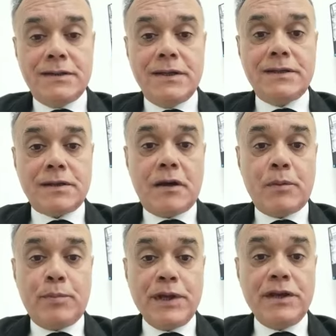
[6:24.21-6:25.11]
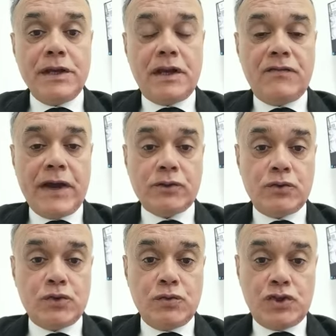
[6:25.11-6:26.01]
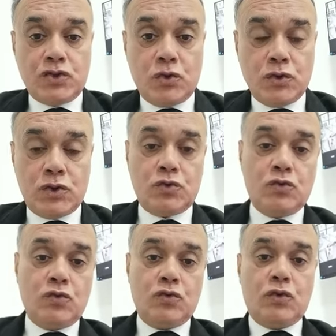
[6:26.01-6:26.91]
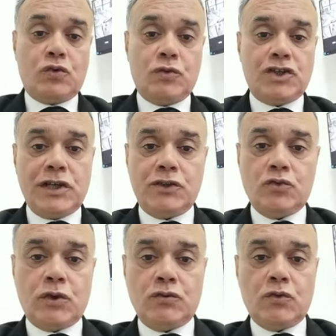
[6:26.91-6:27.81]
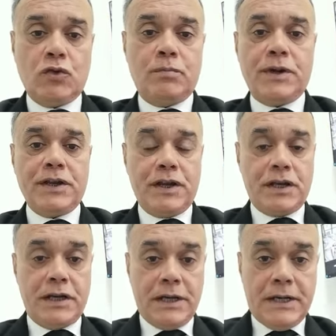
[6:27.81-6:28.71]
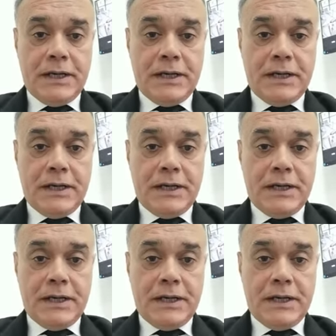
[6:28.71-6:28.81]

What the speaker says: these are pre-renal factors which cause to, or which lead to what we call pre-renal